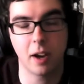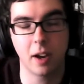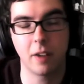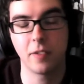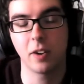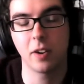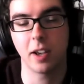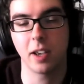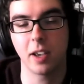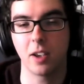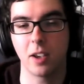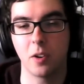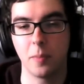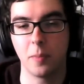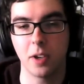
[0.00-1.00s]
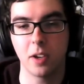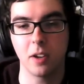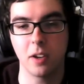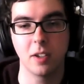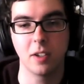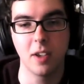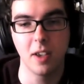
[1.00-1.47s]
I feel like it could be
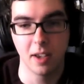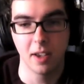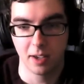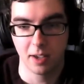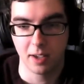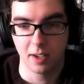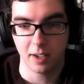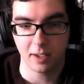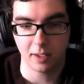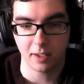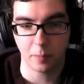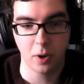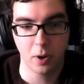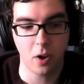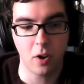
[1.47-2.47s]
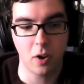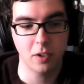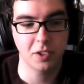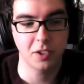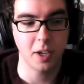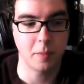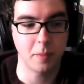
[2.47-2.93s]
good. The
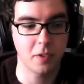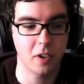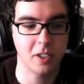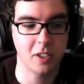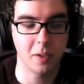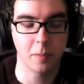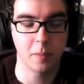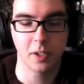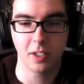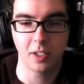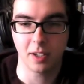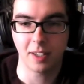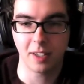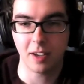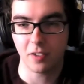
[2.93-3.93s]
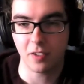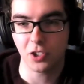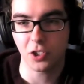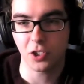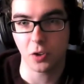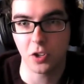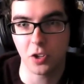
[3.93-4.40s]
plot seems very similar to the
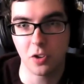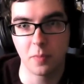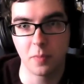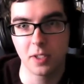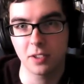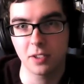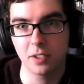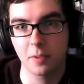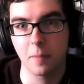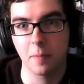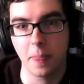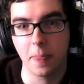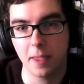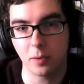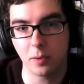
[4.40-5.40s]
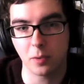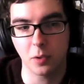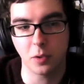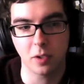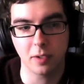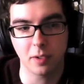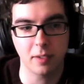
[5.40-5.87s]
TV show Humans, which
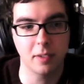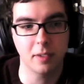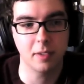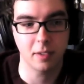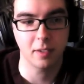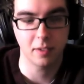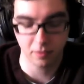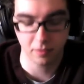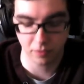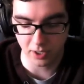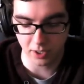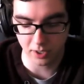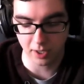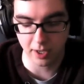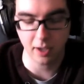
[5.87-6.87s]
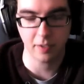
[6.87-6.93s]
was on recently.